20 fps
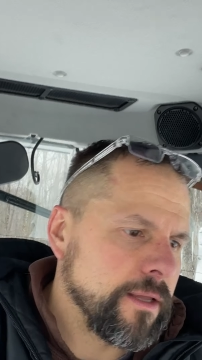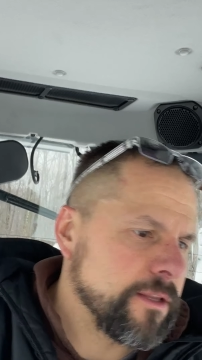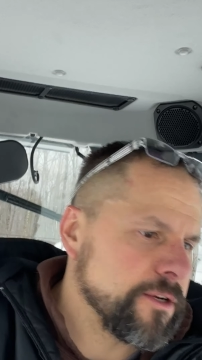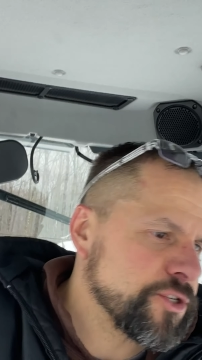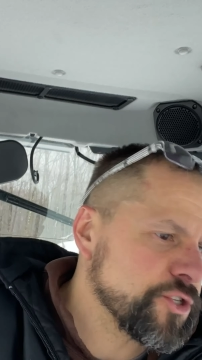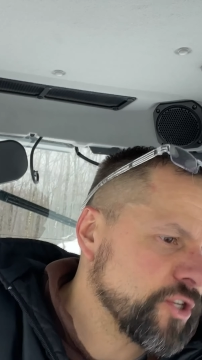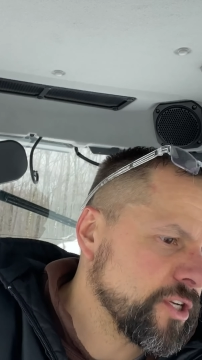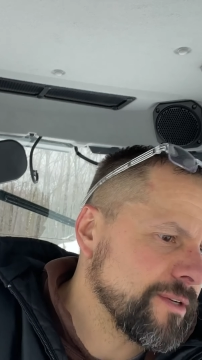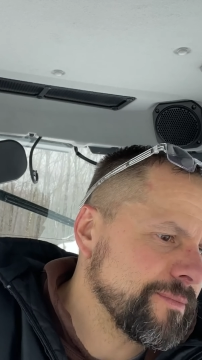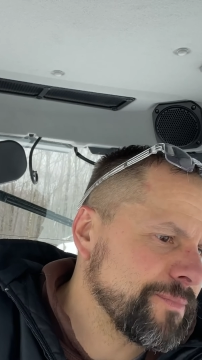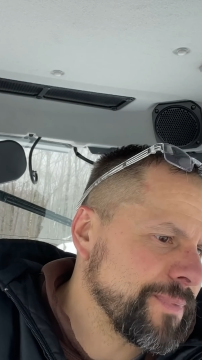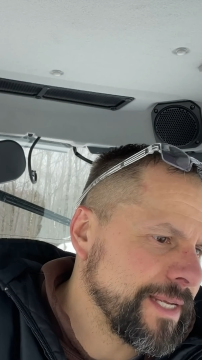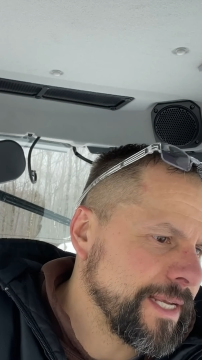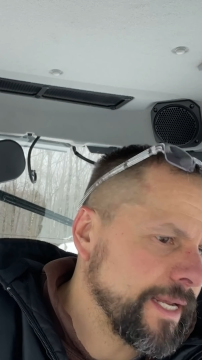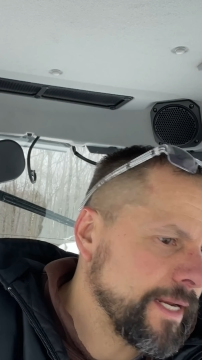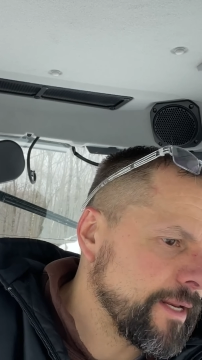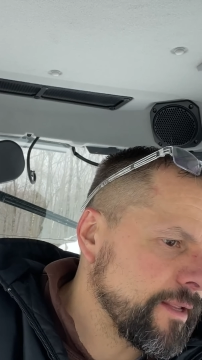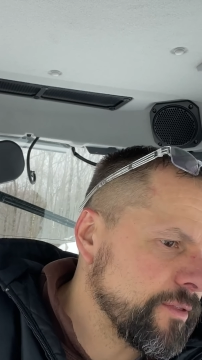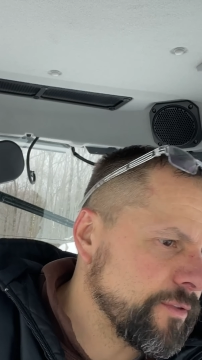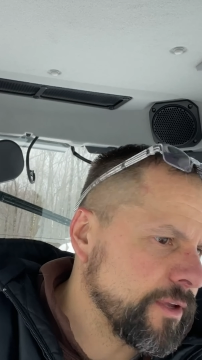There shouldn't be
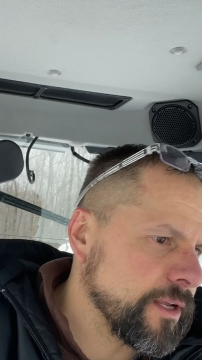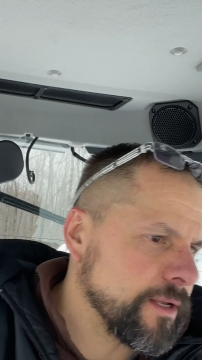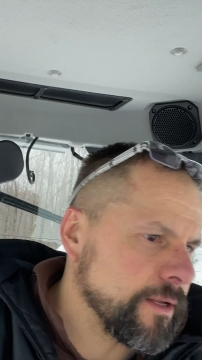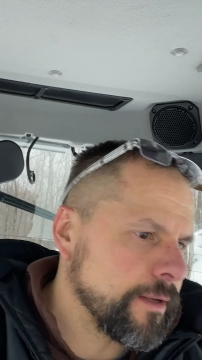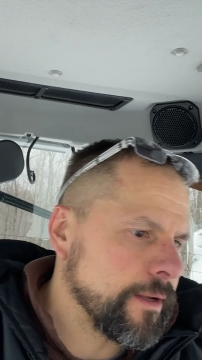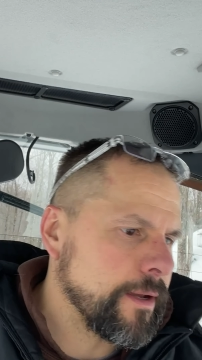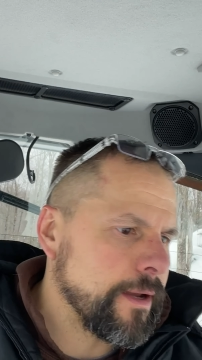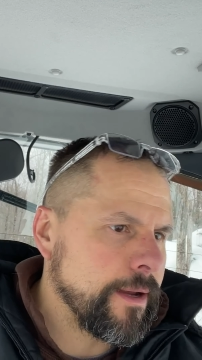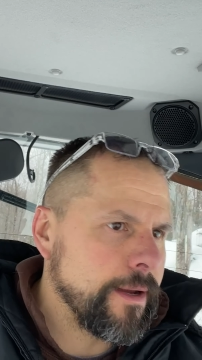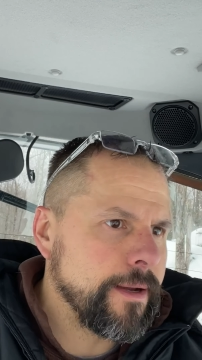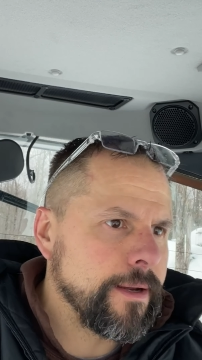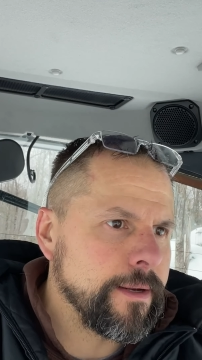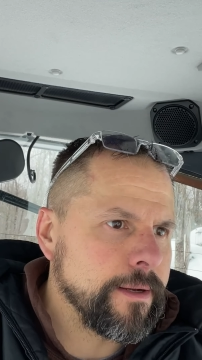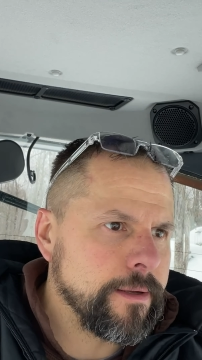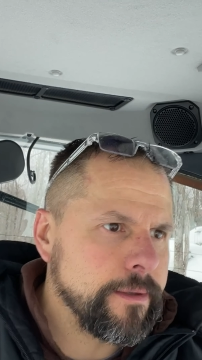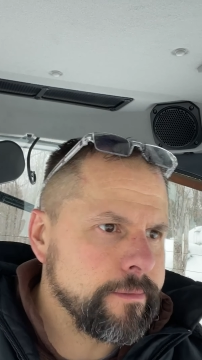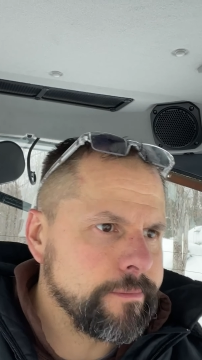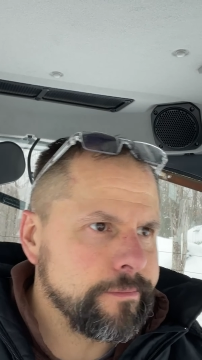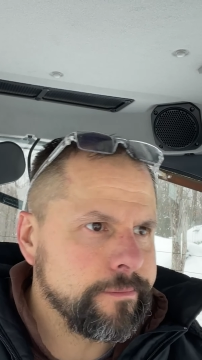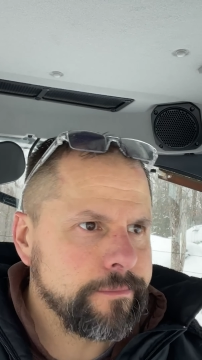anything
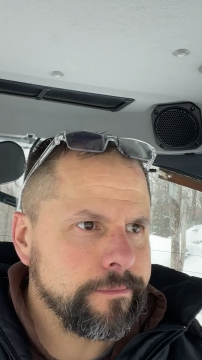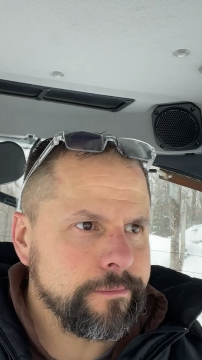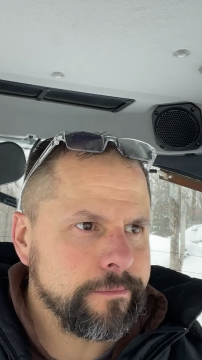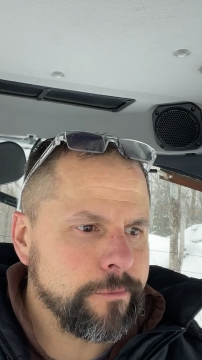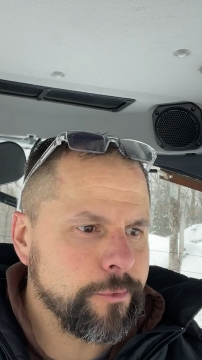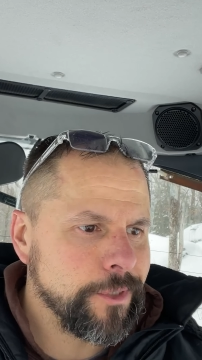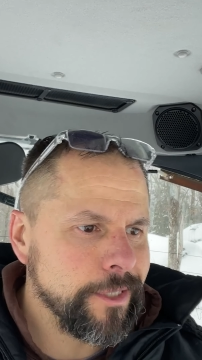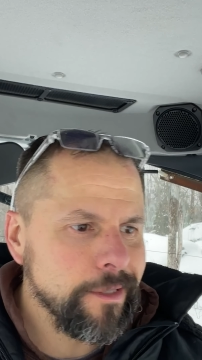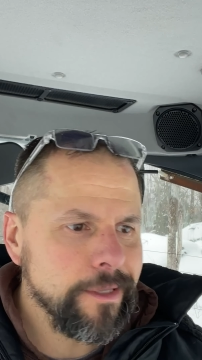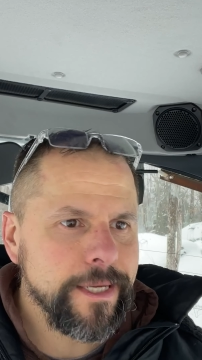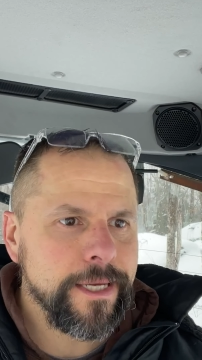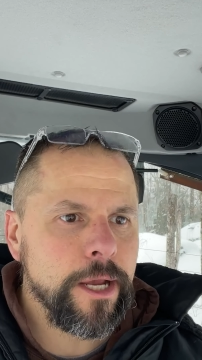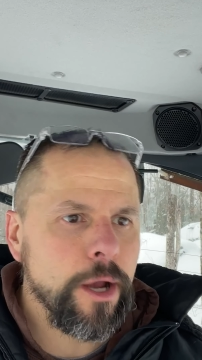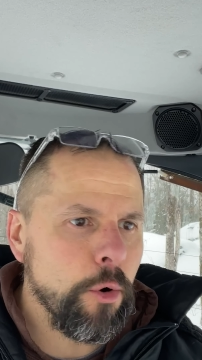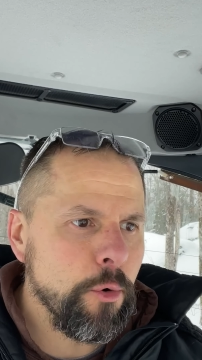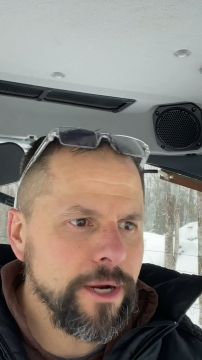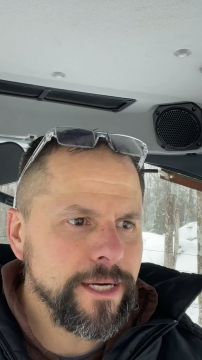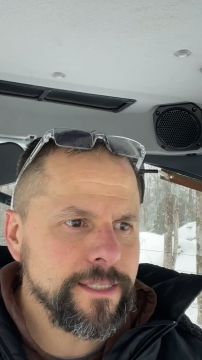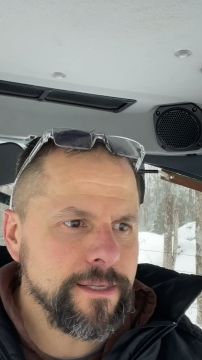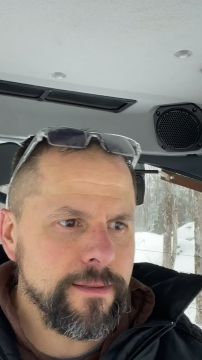really
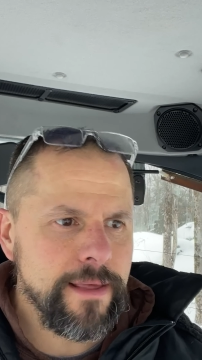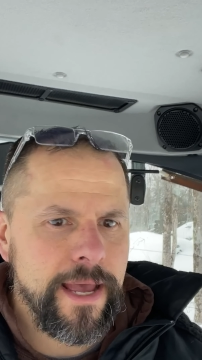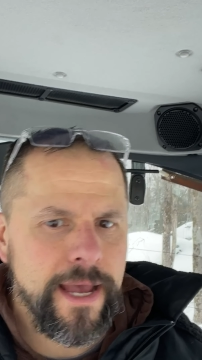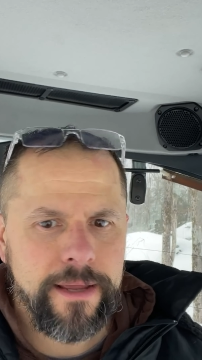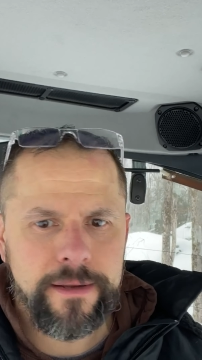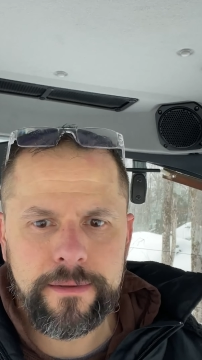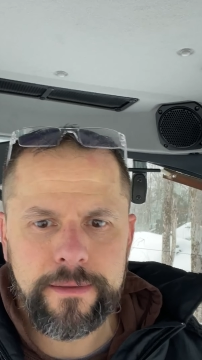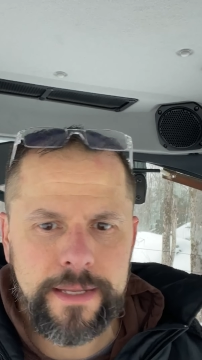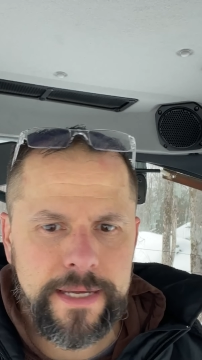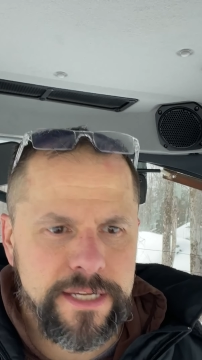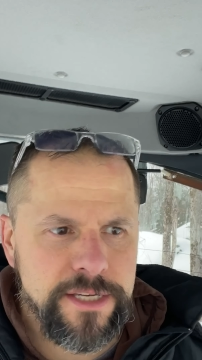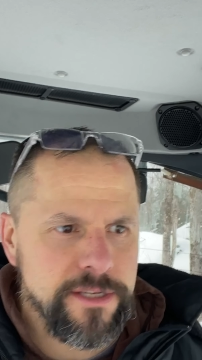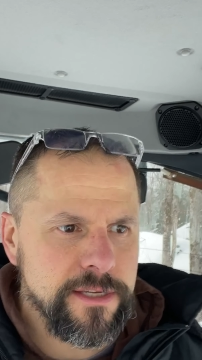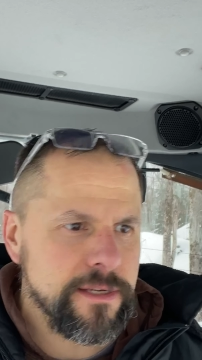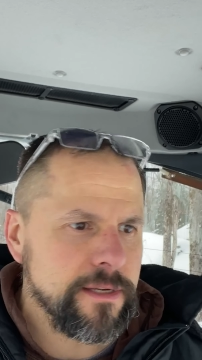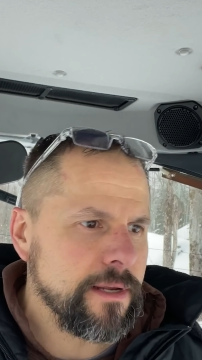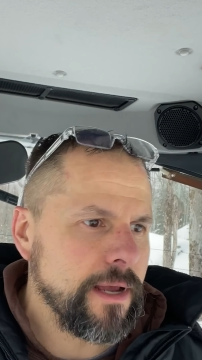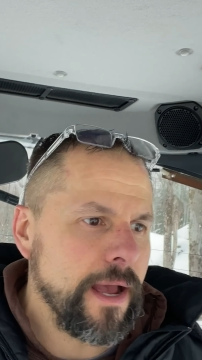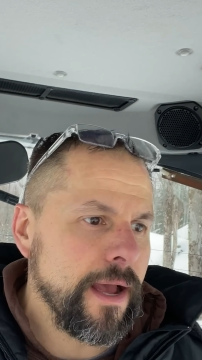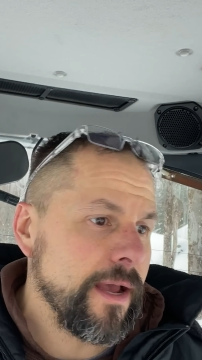going to that unless
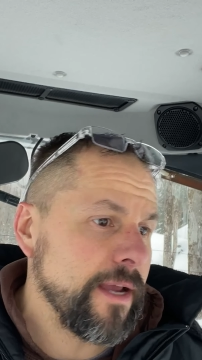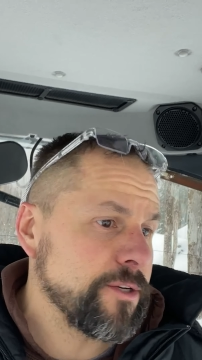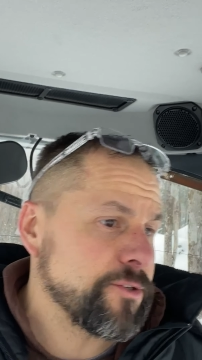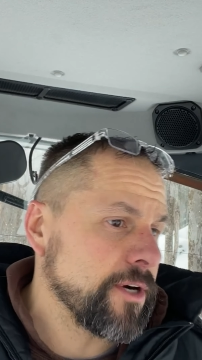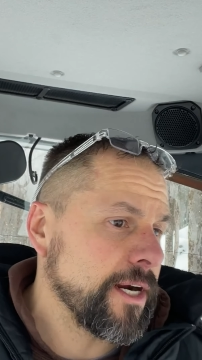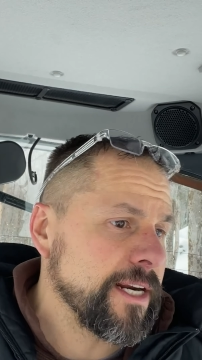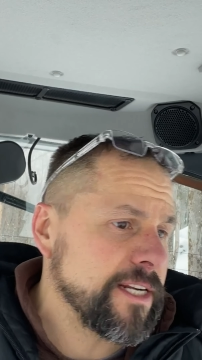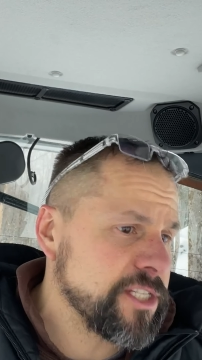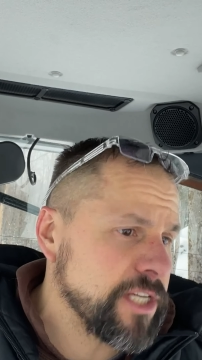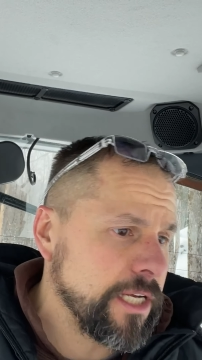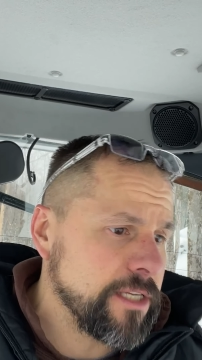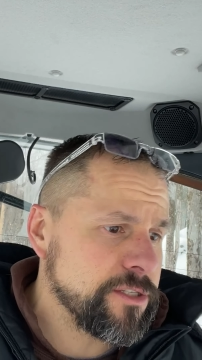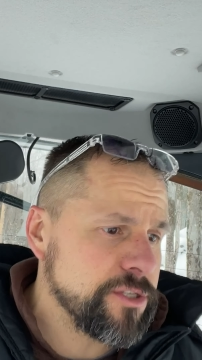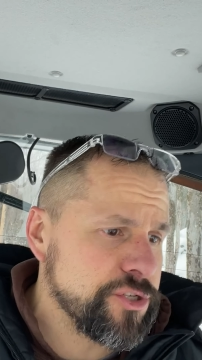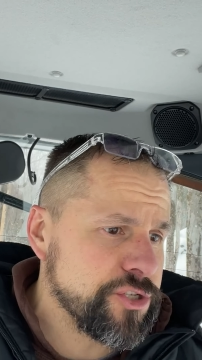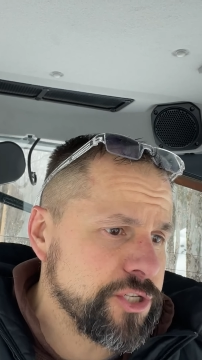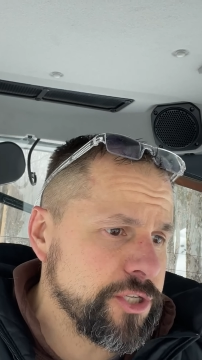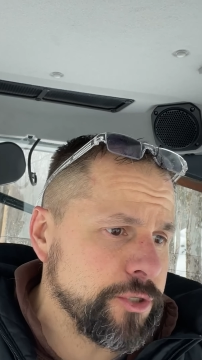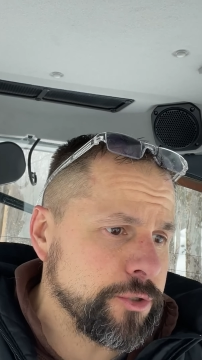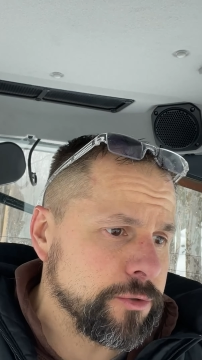I try to change the
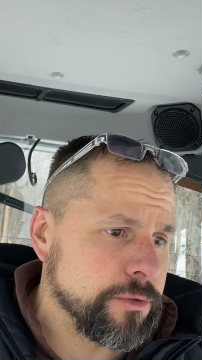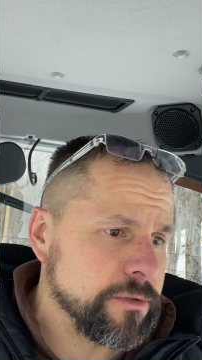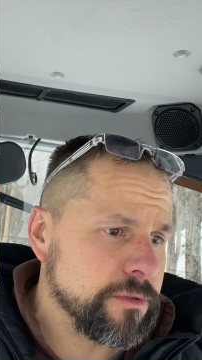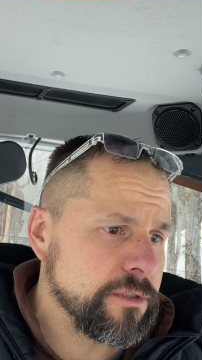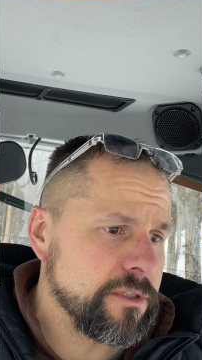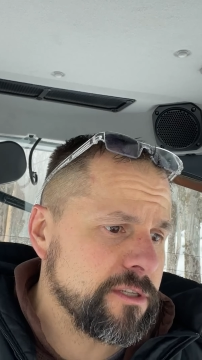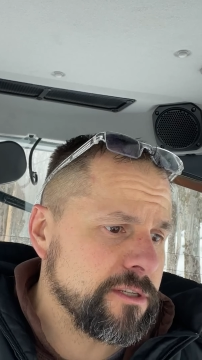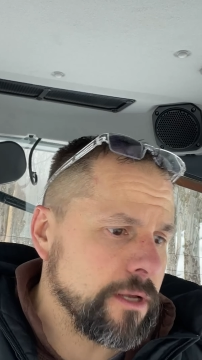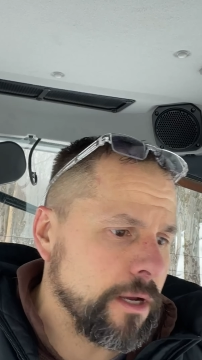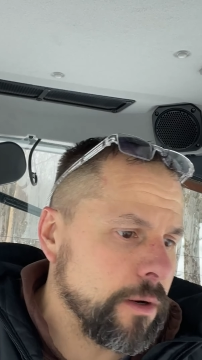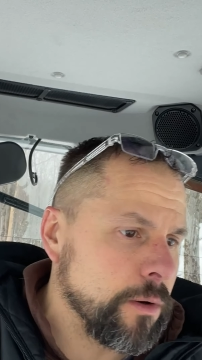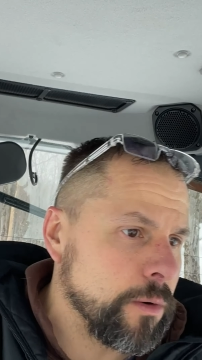chute. So